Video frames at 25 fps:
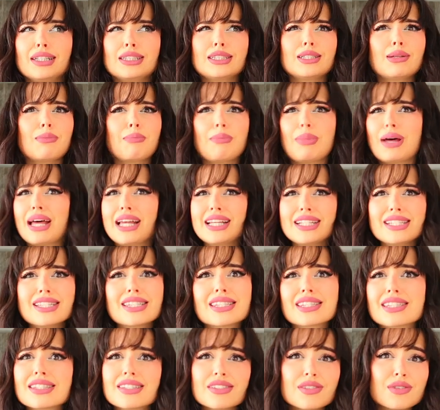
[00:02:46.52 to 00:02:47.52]
the
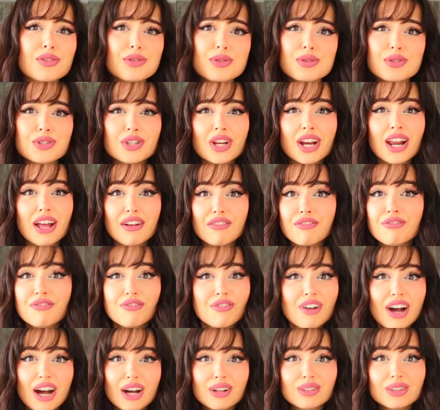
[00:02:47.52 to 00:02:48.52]
best solution I've
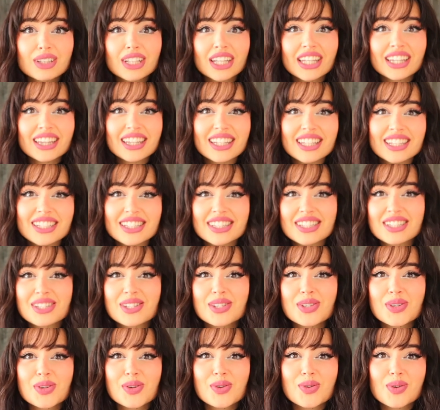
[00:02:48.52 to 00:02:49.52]
found lately
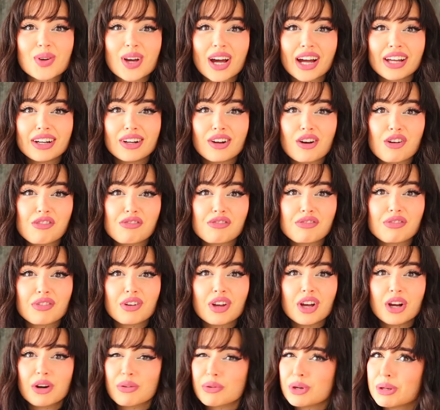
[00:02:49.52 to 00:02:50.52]
to kind
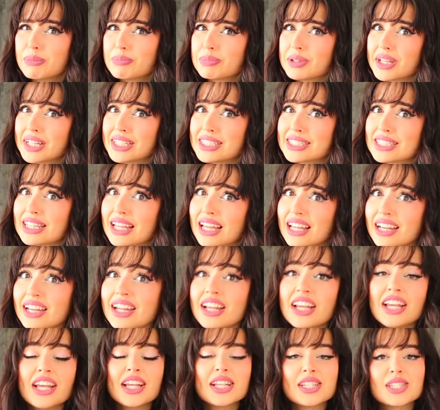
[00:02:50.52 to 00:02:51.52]
of replace that.
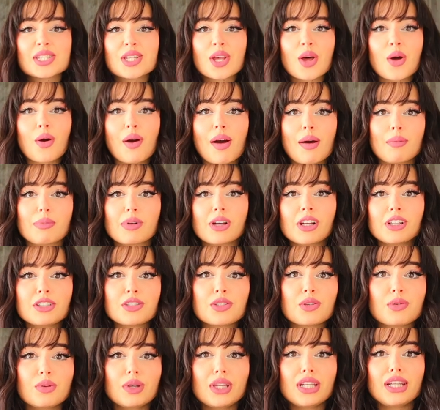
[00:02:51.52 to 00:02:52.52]
So I'm gonna
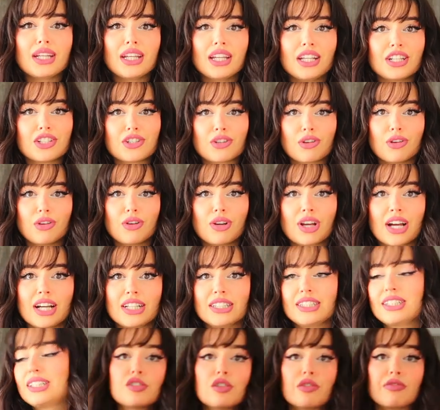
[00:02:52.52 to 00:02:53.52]
do it and show you guys.
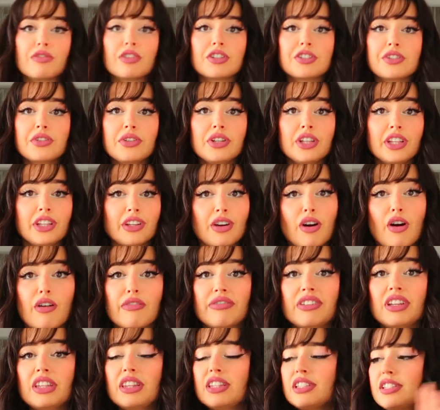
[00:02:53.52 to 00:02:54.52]
So first you need
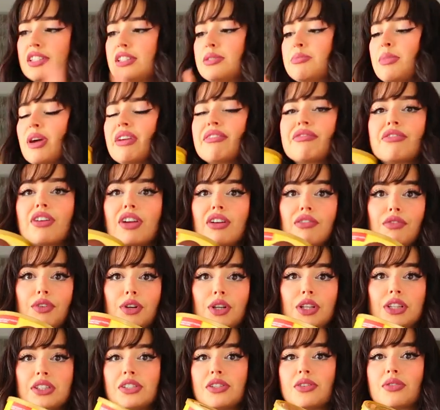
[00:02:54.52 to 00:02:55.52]
coffee. This is my
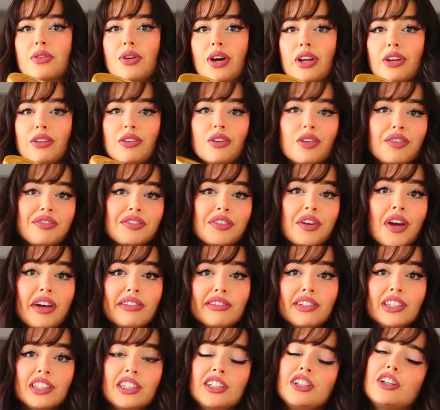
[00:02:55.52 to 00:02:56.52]
favorite, so I don't know if you have
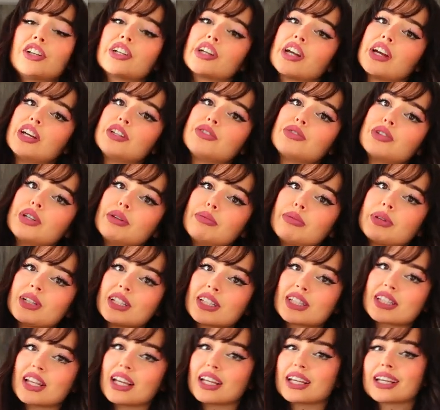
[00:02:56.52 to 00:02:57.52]
it in your country, but
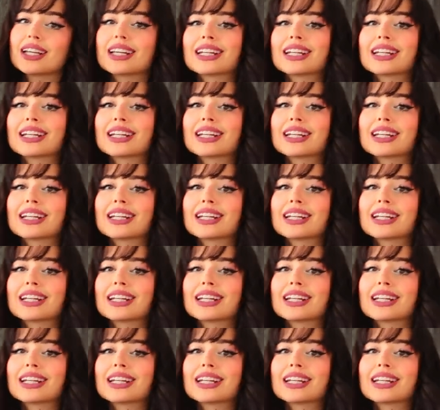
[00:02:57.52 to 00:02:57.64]
it's like,